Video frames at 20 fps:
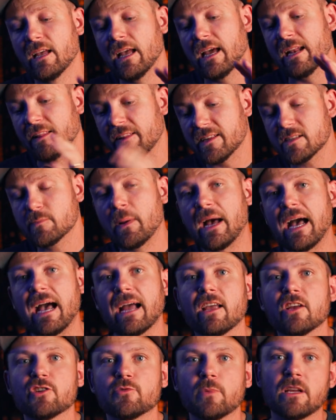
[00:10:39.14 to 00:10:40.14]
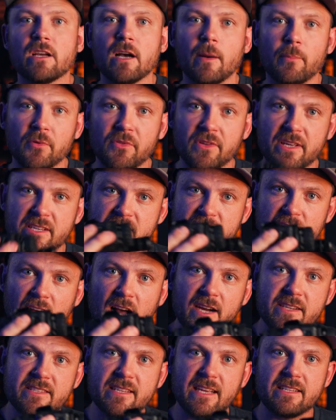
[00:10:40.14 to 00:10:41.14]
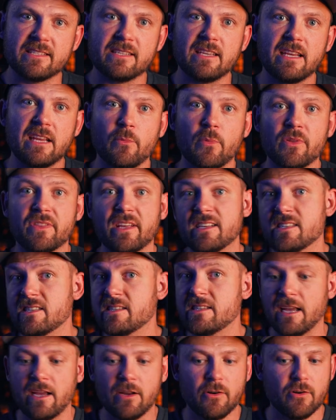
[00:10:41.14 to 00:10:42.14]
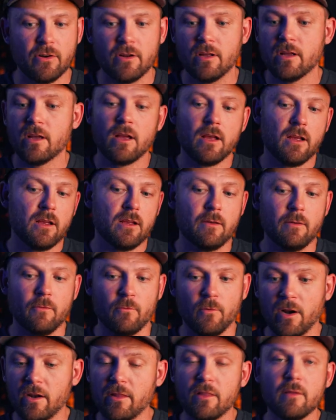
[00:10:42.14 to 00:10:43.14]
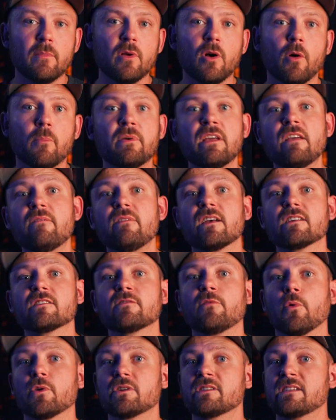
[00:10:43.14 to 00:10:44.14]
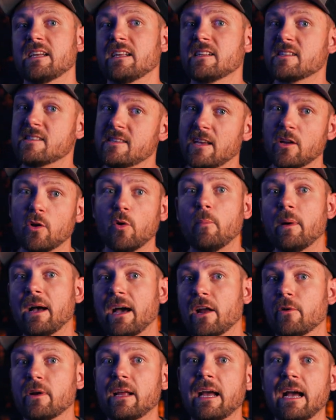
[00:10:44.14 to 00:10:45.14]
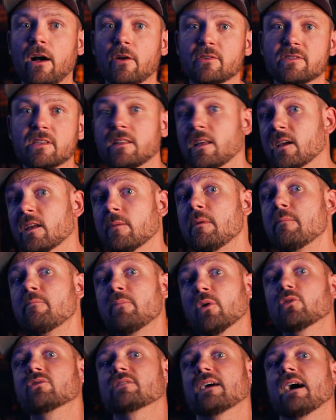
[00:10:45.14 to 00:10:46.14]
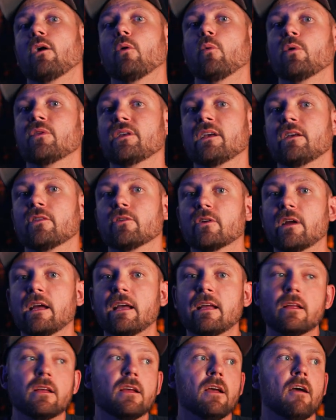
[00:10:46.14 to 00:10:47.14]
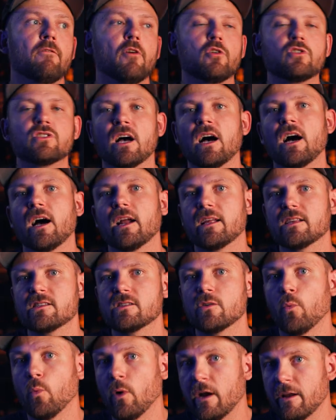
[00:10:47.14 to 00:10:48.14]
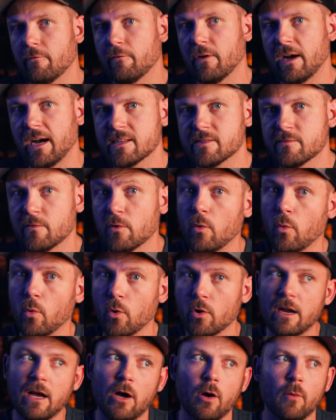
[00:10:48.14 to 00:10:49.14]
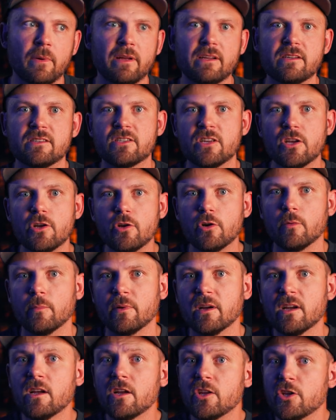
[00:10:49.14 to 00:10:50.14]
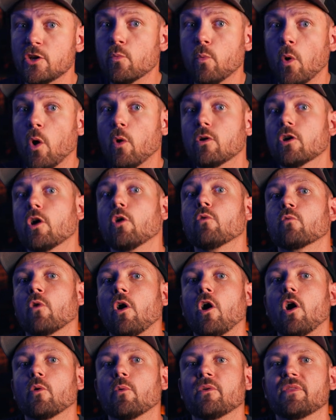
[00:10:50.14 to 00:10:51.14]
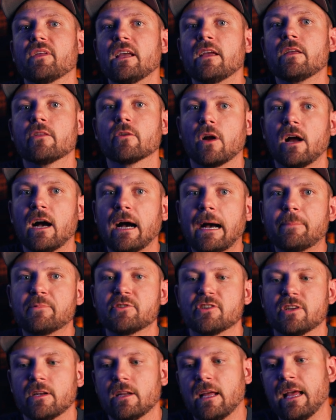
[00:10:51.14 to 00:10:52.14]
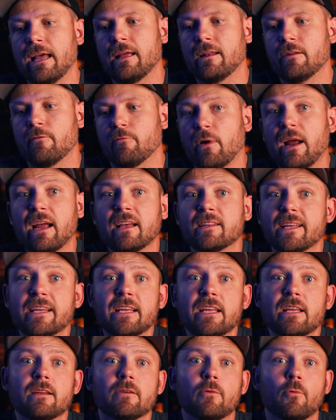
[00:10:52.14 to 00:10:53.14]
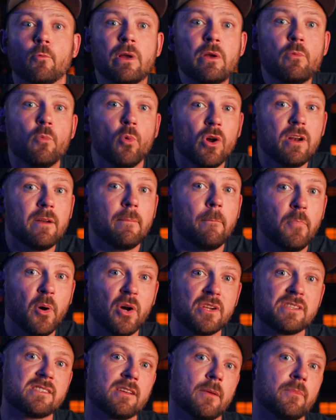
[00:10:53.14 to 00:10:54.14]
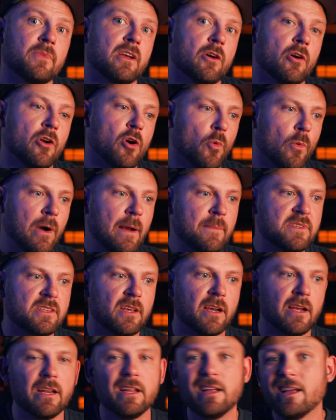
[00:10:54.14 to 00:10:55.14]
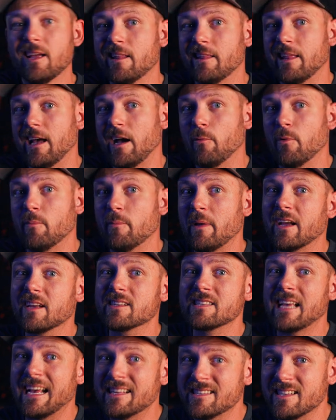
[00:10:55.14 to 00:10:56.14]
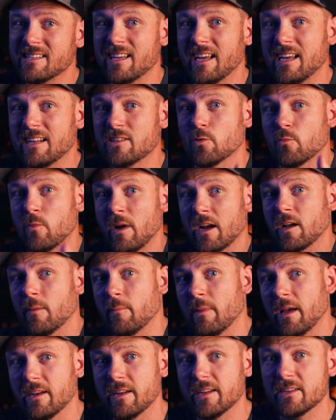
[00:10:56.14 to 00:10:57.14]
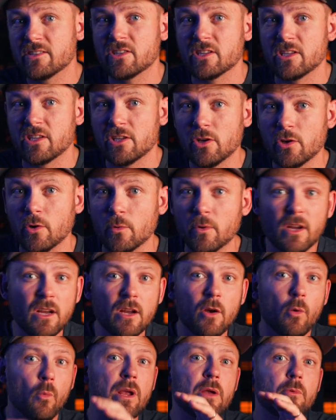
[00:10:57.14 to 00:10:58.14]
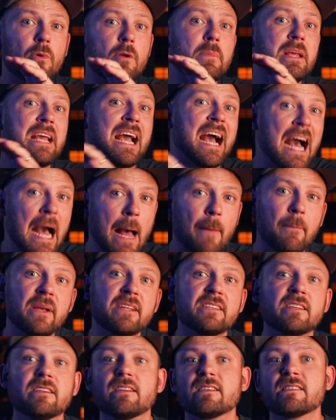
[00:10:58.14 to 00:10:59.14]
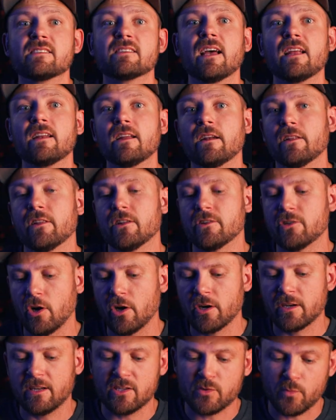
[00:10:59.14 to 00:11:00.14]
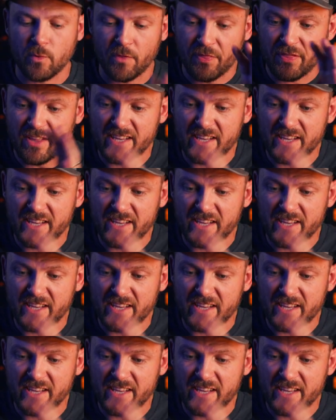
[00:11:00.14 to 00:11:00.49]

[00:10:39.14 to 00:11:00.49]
And in this package, we coupled this NOX18 with a standard run-of-the-mill PVS-14 single battery housing that can be built out with either a Photonis white phosphor or Elbit tube. You won't go wrong with either option, and frankly, we wouldn't put something on our website that would make us hesitate to recommend it to you. We would be happy to descend into the darkness with